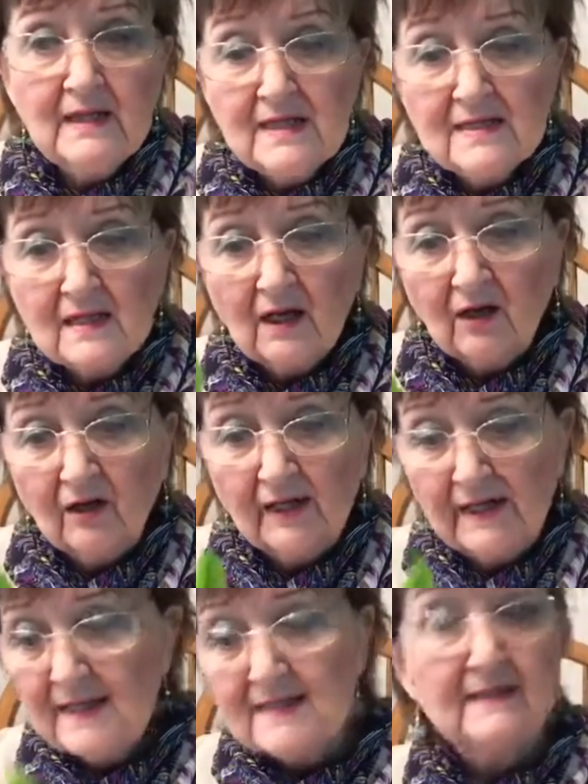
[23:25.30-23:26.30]
These
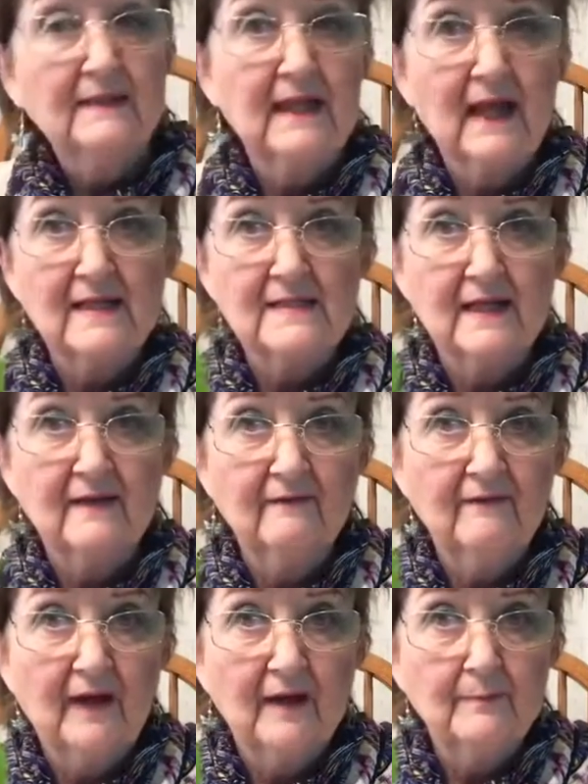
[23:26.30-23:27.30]
are easily
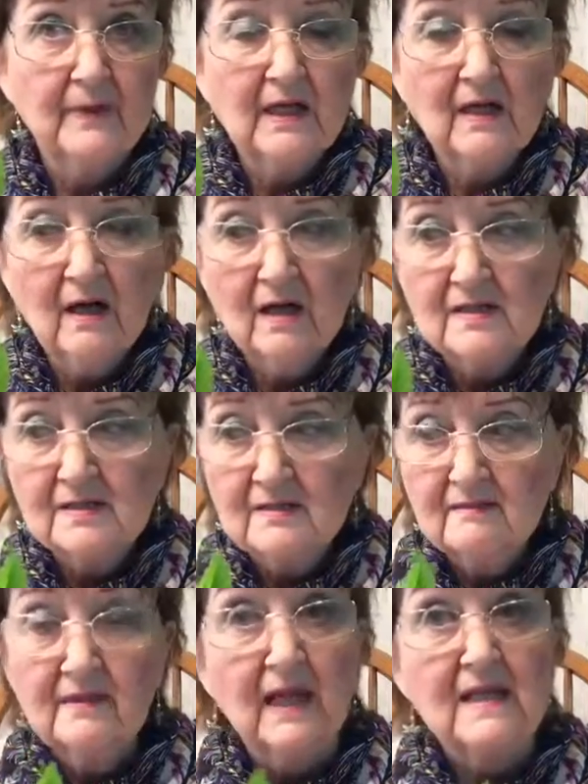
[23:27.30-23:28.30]
identified
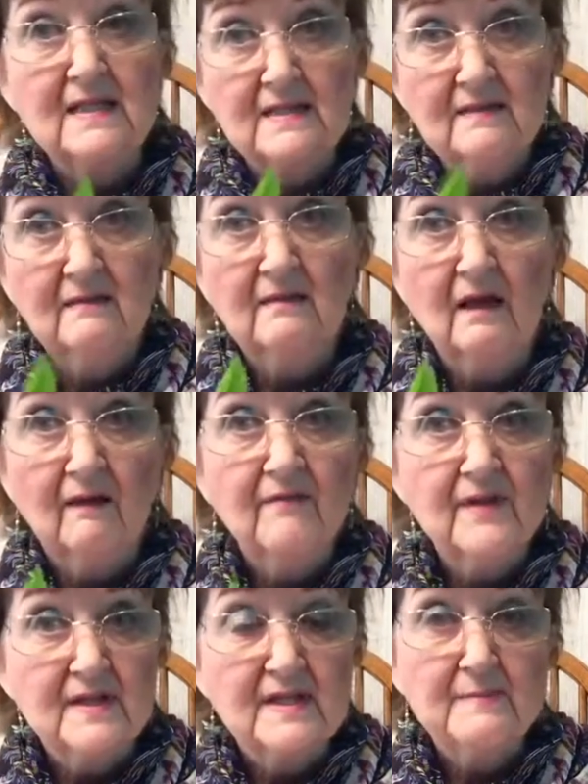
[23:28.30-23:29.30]
because
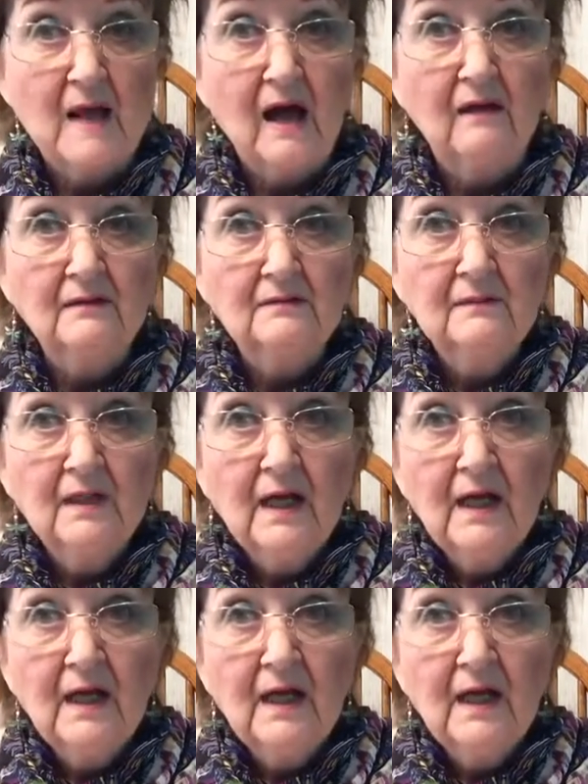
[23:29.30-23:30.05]
of the smell.